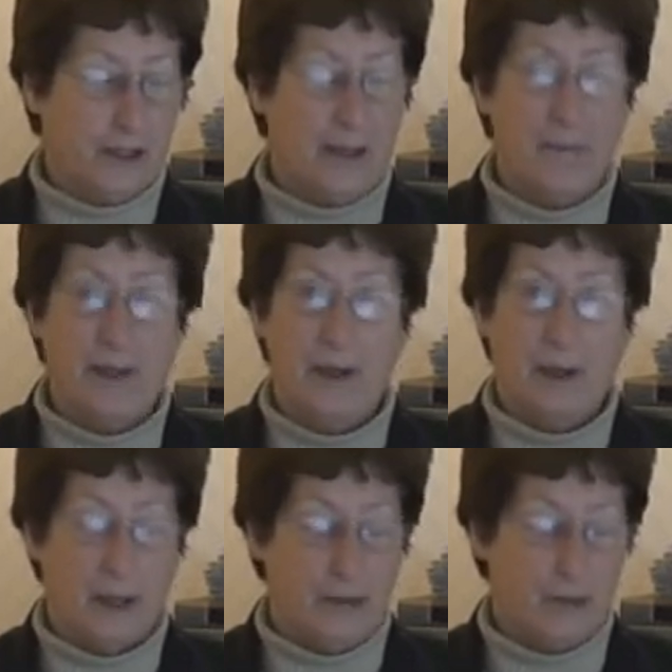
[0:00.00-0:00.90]
Number
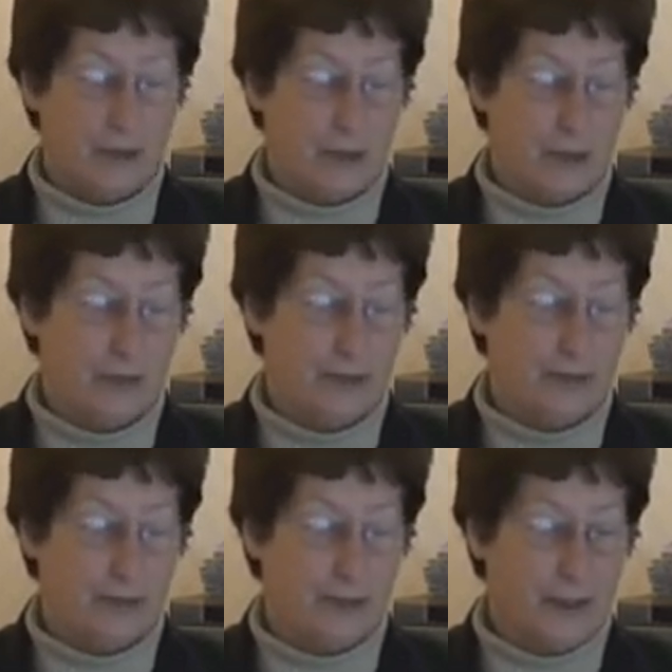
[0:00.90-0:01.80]
9, restrict
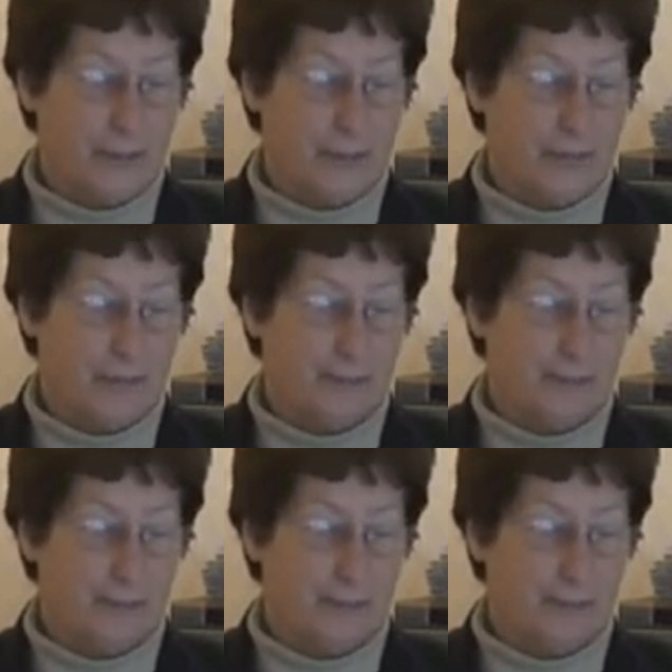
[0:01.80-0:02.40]
their freedom.